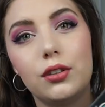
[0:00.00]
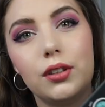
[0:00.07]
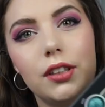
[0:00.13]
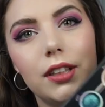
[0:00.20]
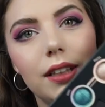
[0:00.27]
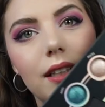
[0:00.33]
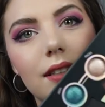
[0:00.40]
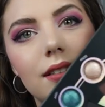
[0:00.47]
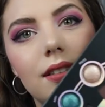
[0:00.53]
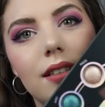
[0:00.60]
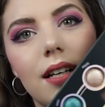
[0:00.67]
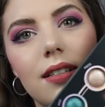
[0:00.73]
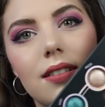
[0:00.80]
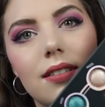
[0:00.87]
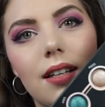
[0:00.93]
Lucia
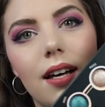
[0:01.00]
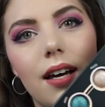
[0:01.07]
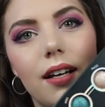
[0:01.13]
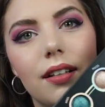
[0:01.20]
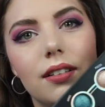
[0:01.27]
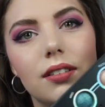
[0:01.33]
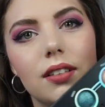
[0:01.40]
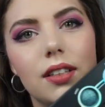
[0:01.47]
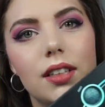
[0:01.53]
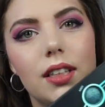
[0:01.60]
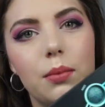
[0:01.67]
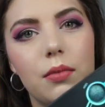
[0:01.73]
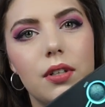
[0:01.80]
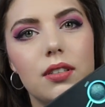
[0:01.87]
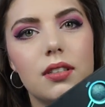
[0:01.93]
says that the
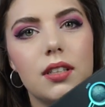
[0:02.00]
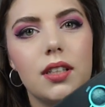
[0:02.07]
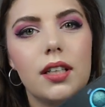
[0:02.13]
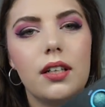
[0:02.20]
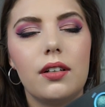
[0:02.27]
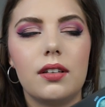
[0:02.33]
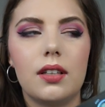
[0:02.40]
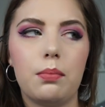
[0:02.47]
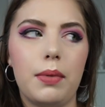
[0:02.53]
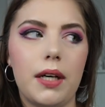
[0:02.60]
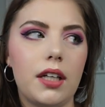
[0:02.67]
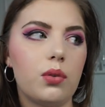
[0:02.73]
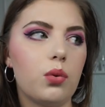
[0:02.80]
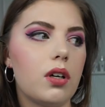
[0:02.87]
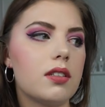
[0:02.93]
shimmers here, the
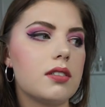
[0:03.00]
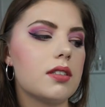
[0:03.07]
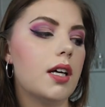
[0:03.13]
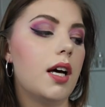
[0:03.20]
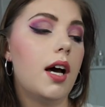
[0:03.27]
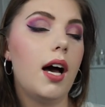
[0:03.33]
baked ones,